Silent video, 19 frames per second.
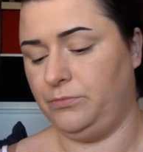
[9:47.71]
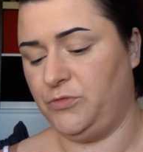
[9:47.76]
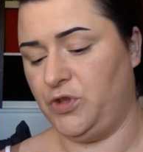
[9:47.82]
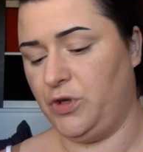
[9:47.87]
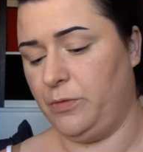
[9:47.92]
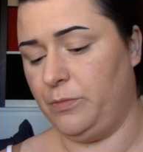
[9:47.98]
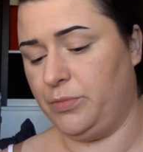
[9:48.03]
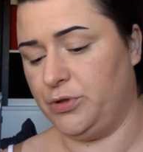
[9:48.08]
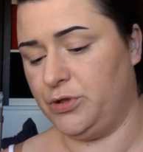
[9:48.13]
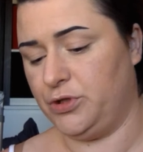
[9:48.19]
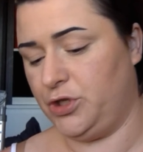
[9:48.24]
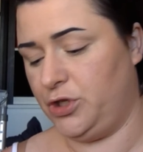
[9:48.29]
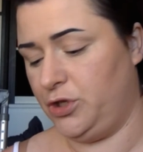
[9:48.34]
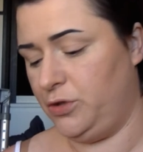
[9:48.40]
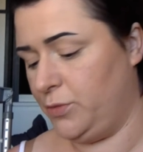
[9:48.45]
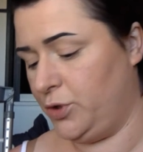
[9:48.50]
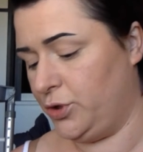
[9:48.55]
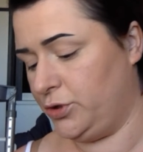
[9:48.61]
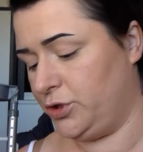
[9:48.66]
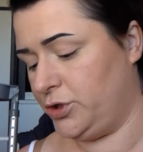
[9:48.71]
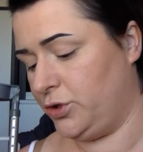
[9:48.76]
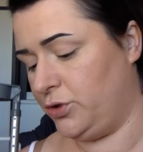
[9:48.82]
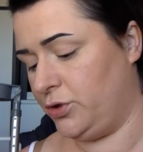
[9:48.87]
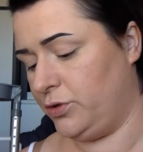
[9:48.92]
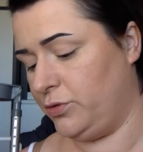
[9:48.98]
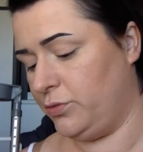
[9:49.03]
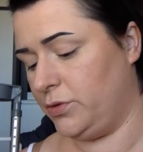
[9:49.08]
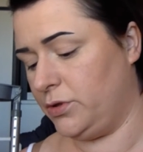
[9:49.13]
Don't put too much
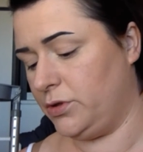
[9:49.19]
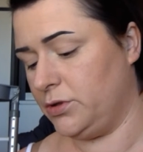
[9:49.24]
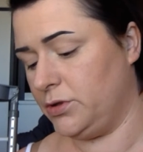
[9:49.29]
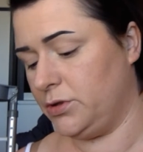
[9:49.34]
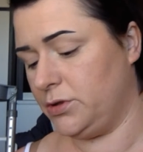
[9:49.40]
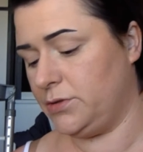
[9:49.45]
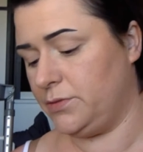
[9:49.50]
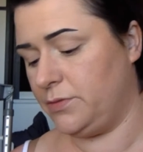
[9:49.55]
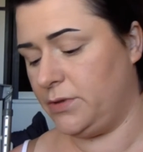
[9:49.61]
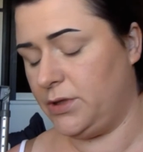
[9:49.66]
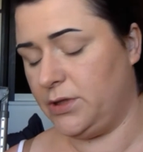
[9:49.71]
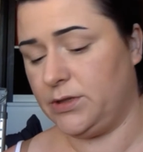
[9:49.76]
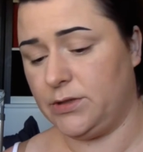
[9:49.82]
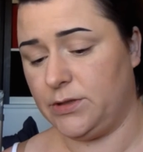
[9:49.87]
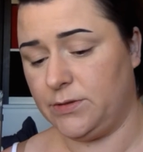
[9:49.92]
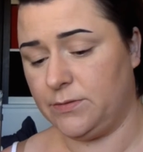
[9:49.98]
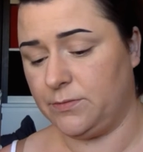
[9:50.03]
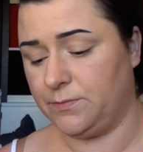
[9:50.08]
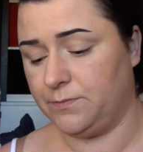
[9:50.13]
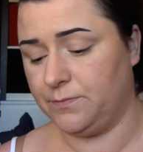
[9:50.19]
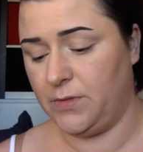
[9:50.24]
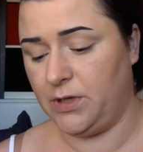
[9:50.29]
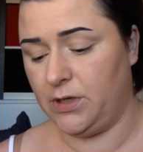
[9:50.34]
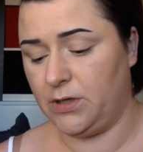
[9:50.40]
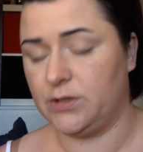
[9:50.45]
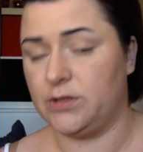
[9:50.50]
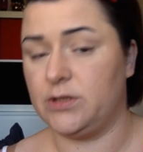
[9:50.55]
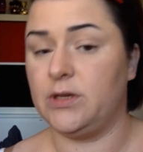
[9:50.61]
on at once with this,
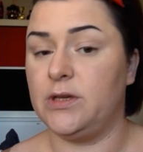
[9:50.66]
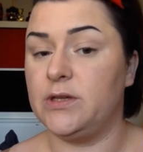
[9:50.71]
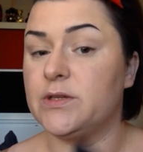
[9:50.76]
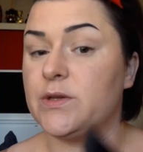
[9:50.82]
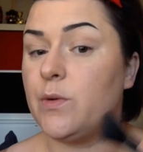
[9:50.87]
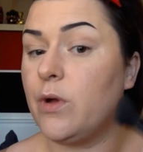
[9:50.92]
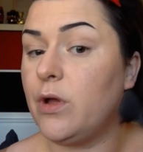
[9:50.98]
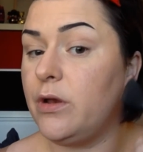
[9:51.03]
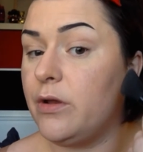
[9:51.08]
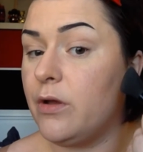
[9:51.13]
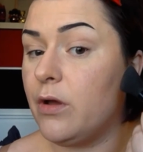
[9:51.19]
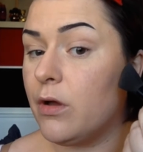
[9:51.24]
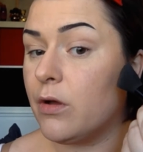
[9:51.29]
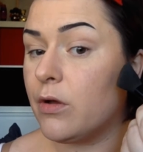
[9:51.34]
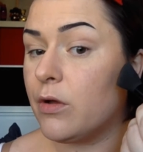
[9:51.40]
because it is quite dark.